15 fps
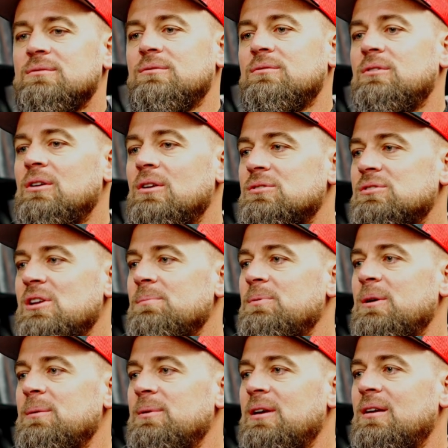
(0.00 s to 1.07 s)
you know,
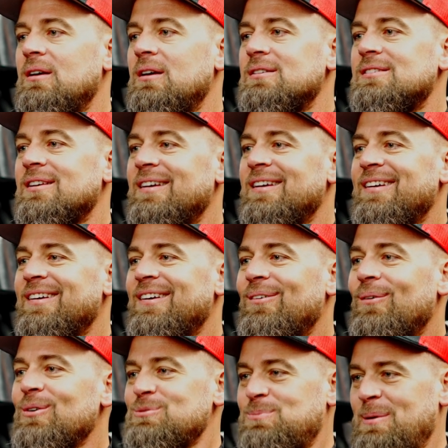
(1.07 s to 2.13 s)
simply because
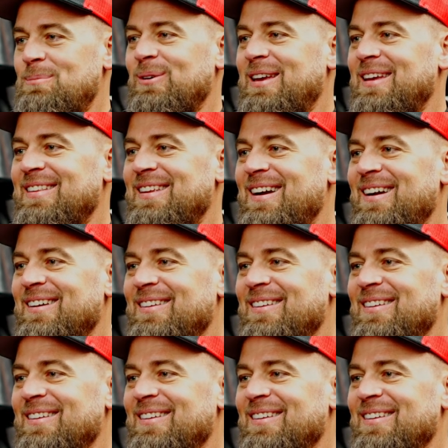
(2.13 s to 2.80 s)
once people get there,